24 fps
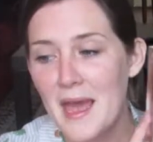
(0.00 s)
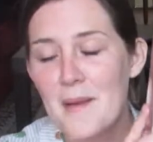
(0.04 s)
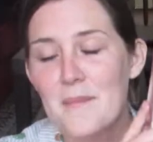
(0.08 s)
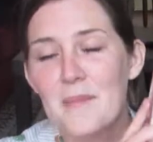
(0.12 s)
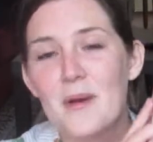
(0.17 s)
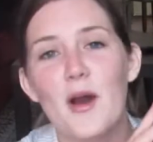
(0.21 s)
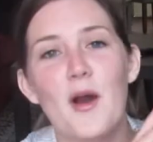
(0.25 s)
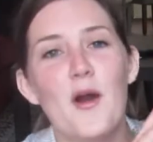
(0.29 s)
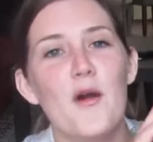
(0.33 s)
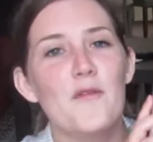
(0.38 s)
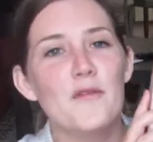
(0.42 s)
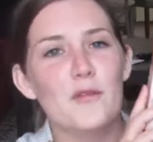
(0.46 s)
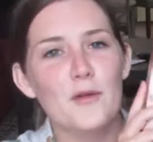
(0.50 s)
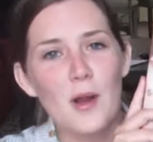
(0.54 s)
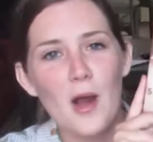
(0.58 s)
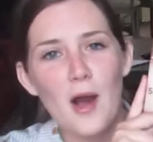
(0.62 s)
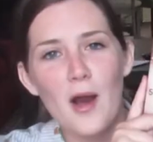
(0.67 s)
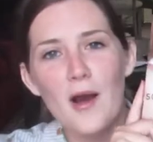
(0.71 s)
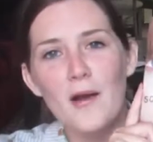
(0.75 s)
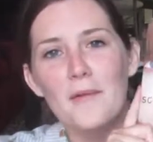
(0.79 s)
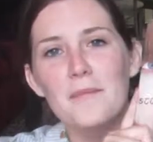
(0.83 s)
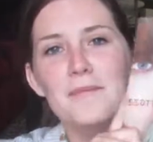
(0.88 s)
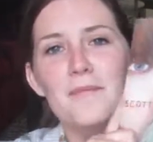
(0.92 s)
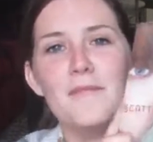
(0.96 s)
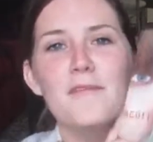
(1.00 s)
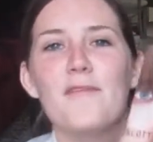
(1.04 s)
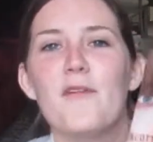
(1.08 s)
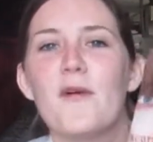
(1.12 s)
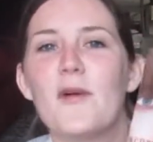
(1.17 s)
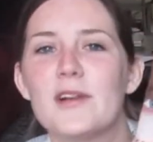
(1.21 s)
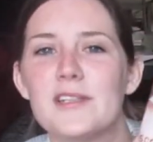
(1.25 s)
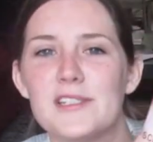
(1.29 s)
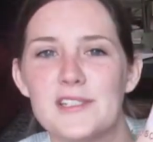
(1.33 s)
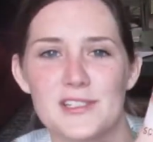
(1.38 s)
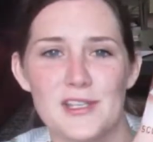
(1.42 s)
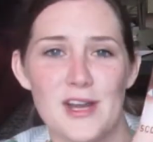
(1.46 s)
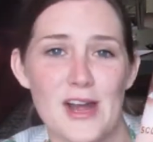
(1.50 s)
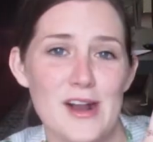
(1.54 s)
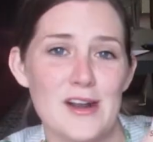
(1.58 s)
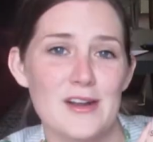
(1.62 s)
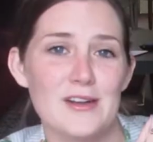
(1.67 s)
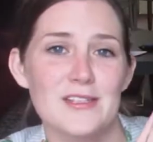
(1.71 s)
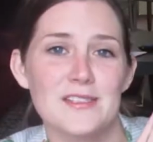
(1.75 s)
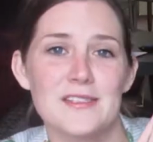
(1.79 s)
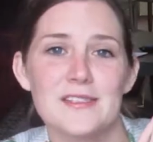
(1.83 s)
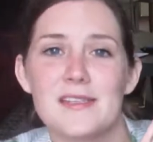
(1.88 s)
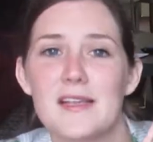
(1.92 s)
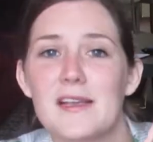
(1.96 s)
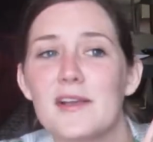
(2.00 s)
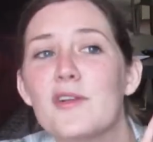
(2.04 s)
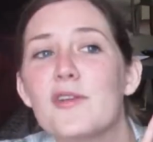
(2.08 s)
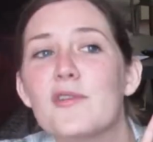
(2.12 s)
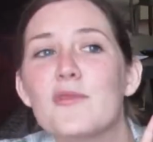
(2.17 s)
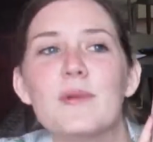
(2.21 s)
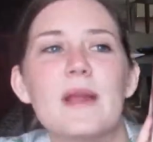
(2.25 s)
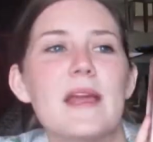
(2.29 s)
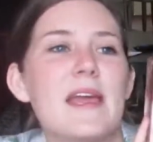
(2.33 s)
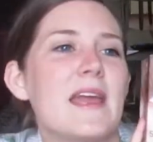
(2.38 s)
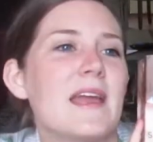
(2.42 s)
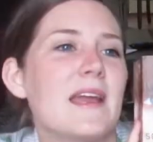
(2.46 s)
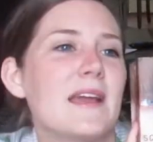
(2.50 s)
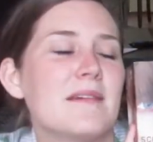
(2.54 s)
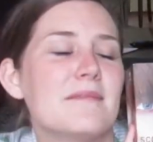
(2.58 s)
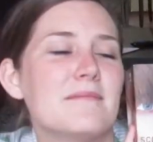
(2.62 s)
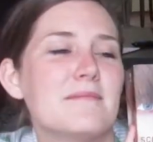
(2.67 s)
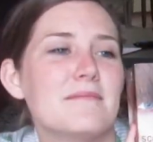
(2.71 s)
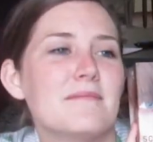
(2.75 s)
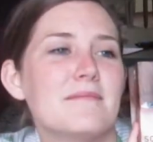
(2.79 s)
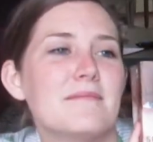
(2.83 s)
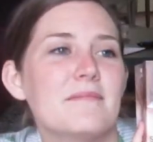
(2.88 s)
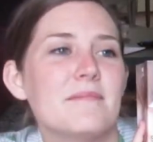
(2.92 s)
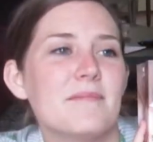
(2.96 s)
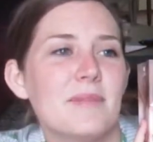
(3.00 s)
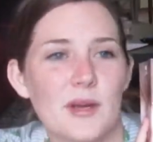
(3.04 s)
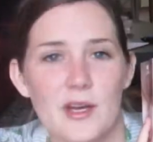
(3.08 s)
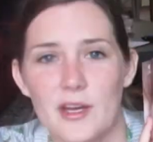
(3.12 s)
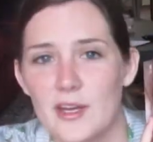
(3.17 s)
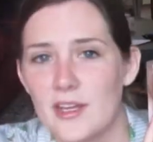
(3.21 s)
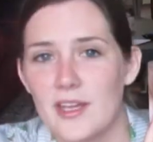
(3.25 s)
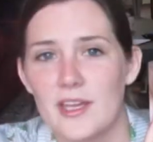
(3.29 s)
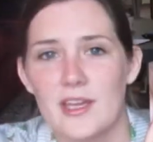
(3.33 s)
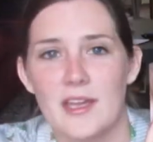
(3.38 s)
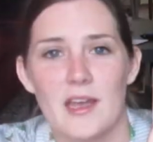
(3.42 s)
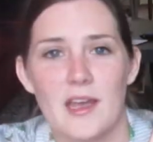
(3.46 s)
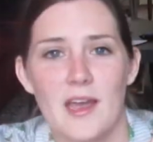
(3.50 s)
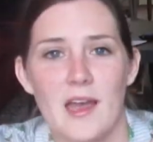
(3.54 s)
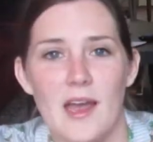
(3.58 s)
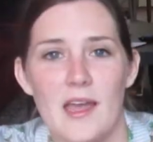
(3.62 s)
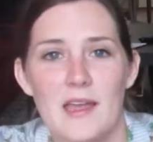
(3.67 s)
But overall, 4 stars, great book.